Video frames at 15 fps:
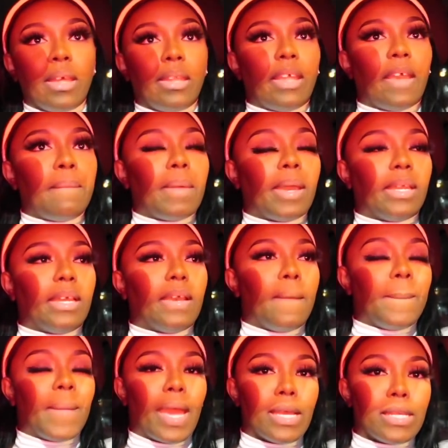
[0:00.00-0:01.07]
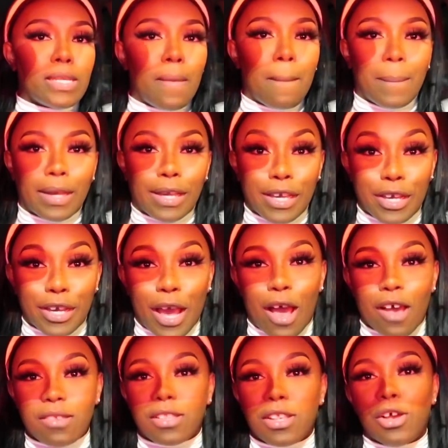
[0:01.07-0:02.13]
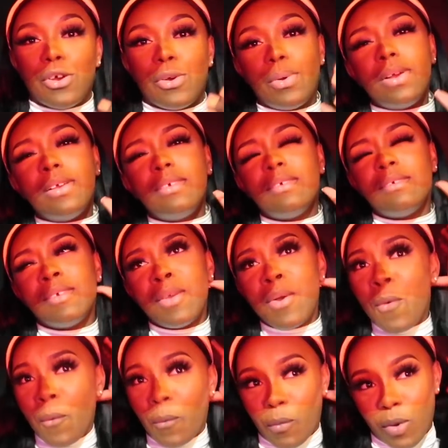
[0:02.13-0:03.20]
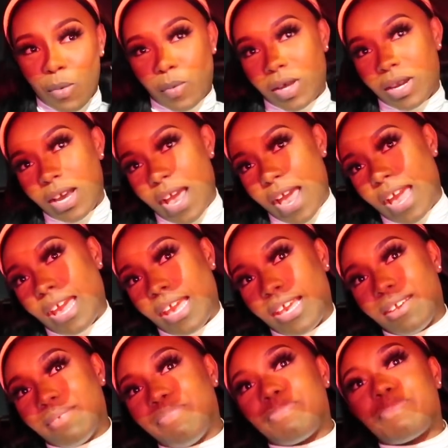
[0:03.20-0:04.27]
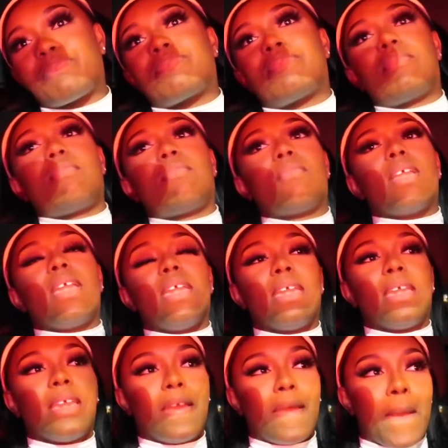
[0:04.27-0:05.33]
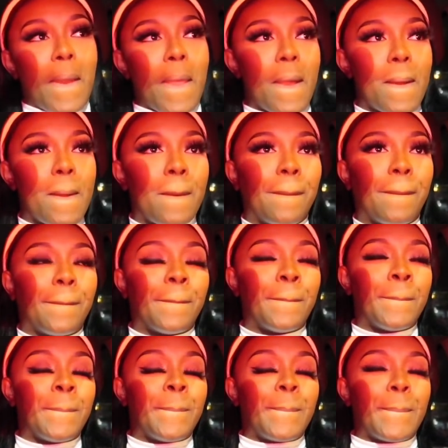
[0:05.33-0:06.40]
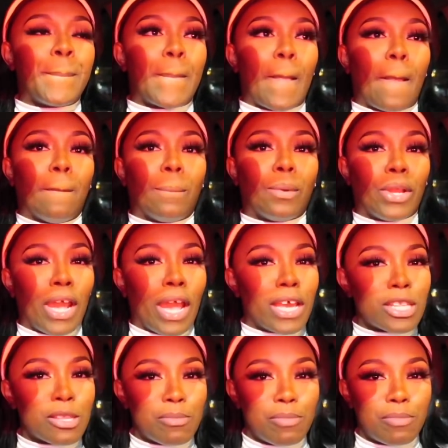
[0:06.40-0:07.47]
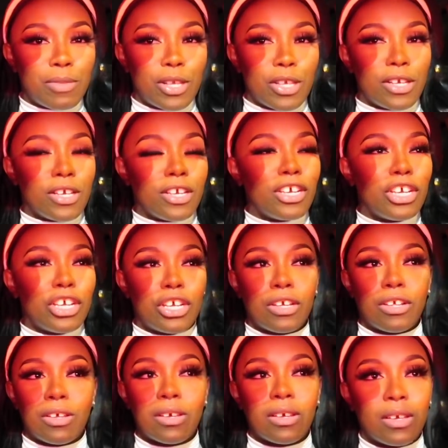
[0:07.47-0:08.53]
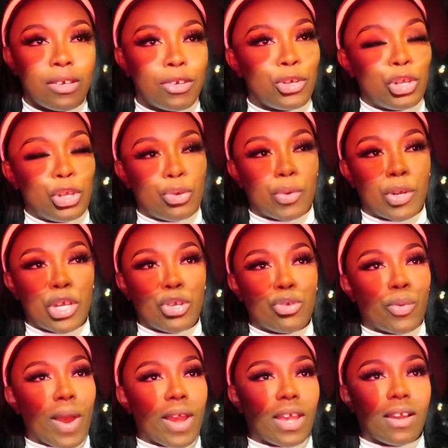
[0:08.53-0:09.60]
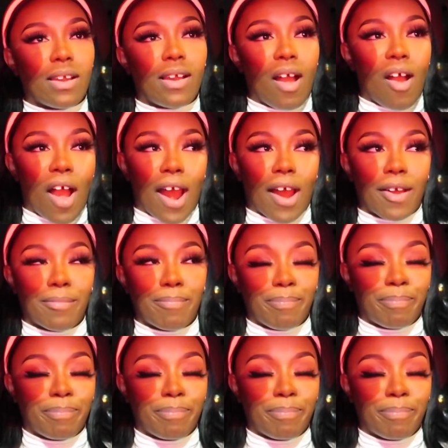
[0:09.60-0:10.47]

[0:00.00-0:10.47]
They made it amazing, but yeah, y'all, so we went and ate, and Bree had some little drinky drunk in the car.